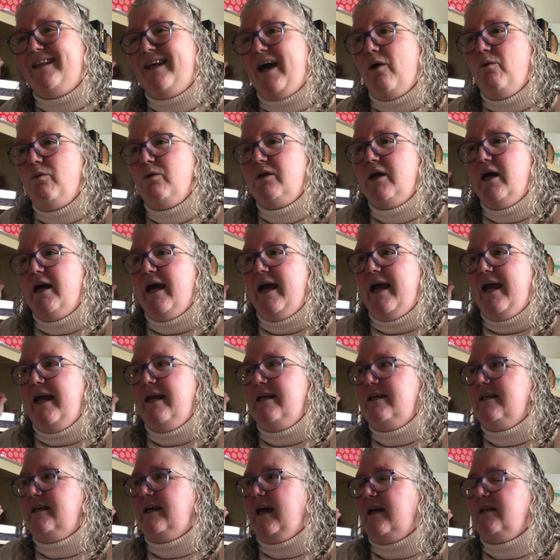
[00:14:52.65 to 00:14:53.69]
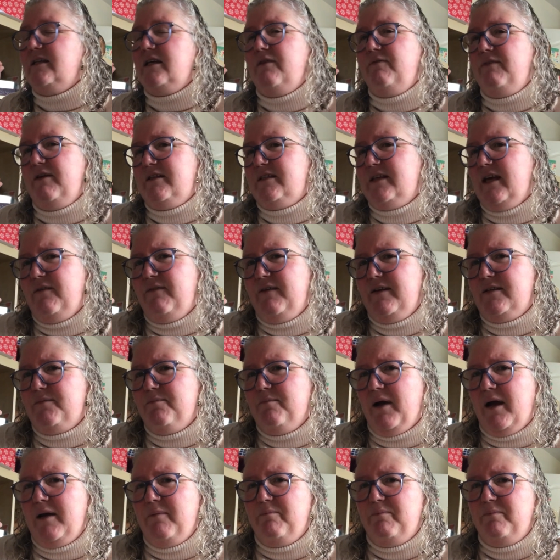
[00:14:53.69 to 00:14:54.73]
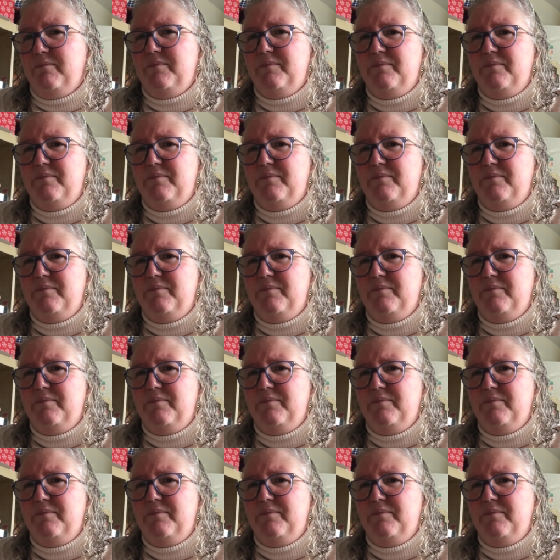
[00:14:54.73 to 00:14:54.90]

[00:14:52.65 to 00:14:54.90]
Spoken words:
that will indicate if it might